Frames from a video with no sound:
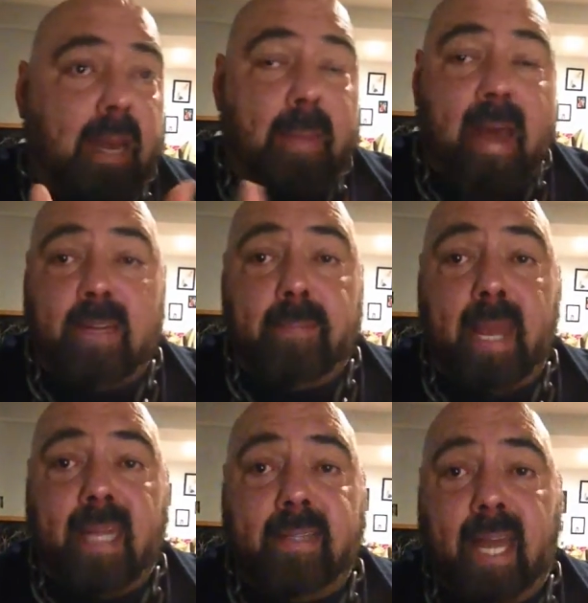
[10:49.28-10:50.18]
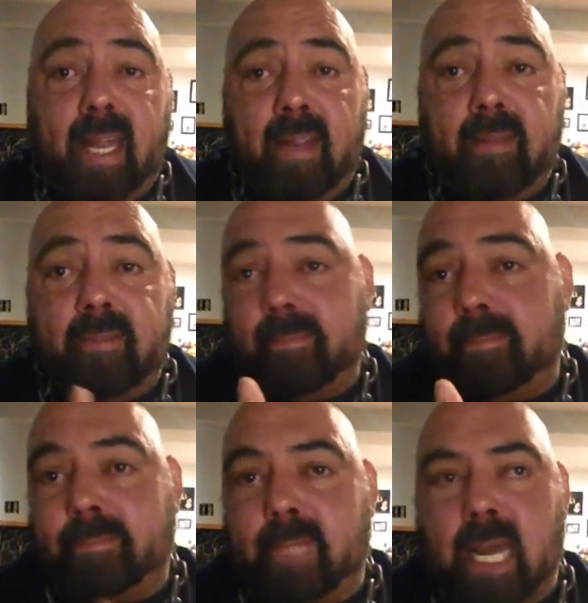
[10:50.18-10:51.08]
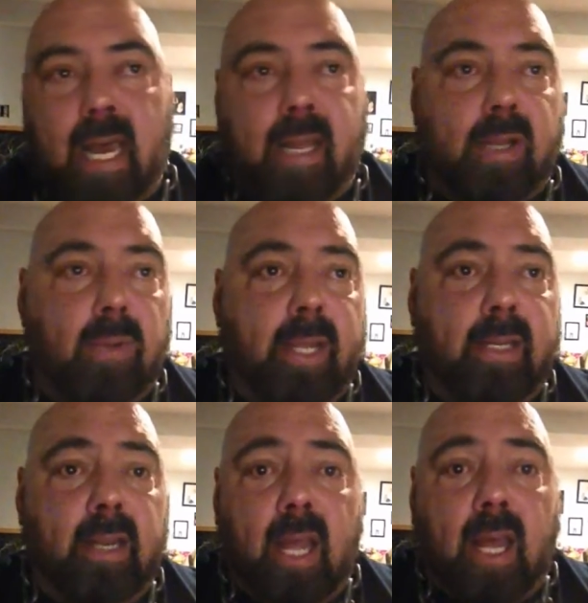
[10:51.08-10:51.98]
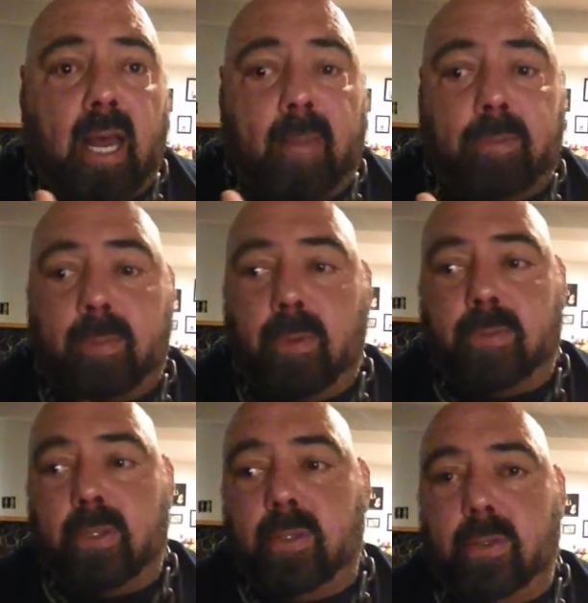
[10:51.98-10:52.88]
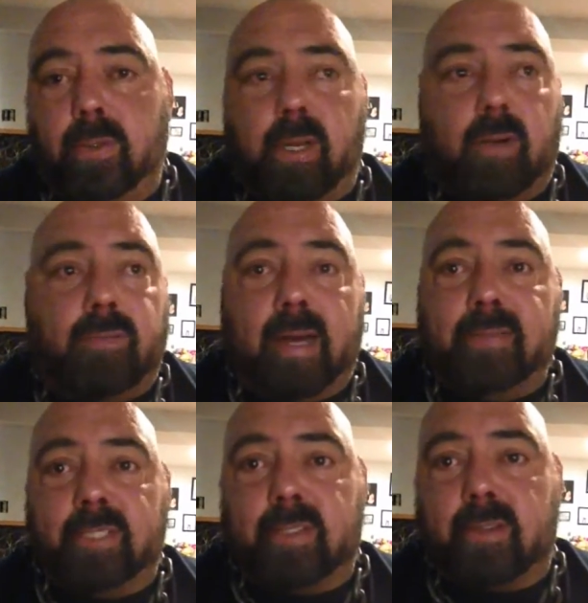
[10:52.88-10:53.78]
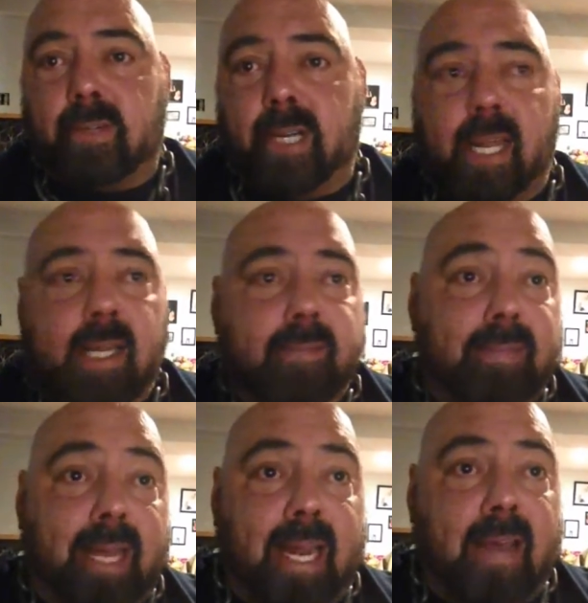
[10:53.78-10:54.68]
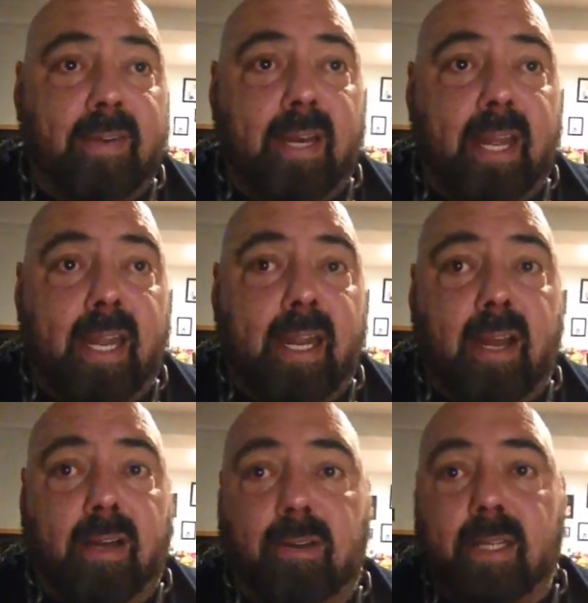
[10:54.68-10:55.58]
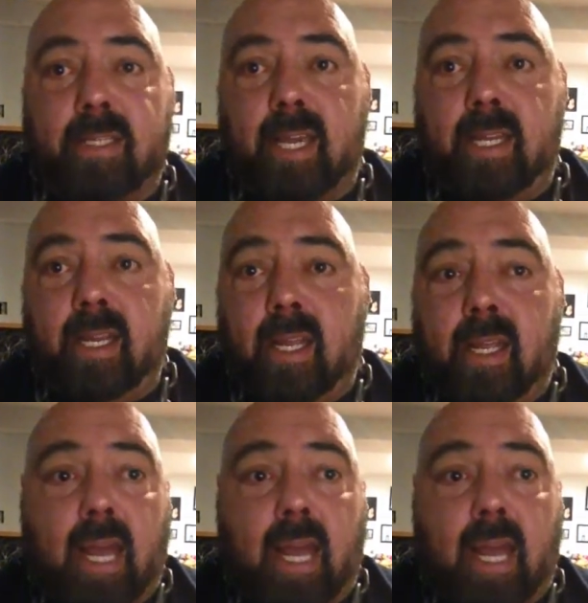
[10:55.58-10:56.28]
I'm having a bad day. I go in. I'm supposed to do, 5 sets of 3. Not having a great day.